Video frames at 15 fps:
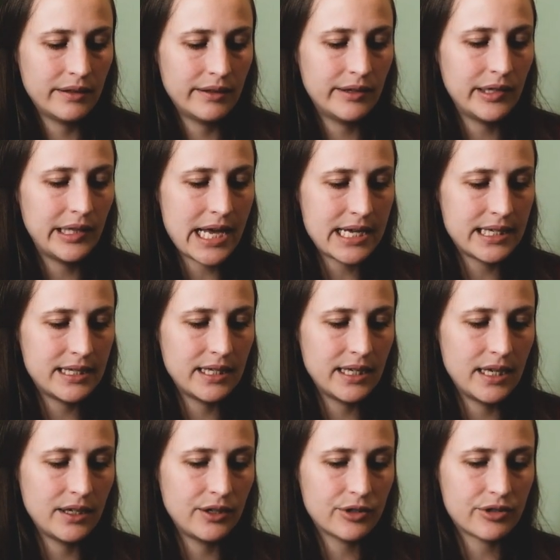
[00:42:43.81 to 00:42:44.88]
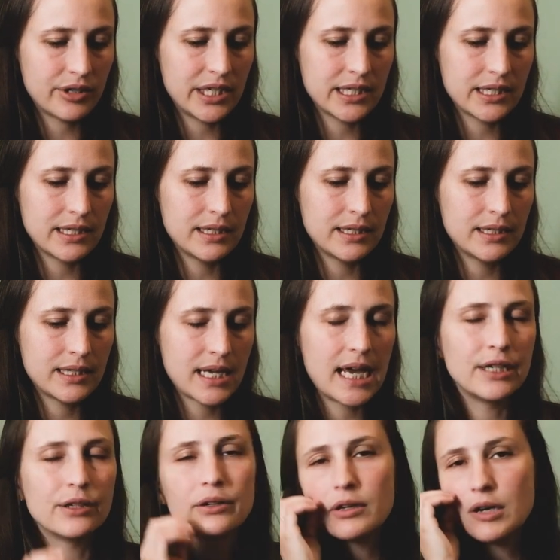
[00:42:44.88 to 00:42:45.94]
the last increases.
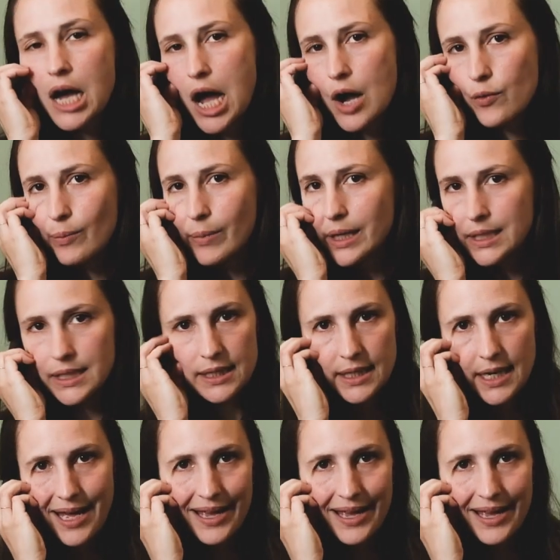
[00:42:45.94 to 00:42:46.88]
I don't know how many.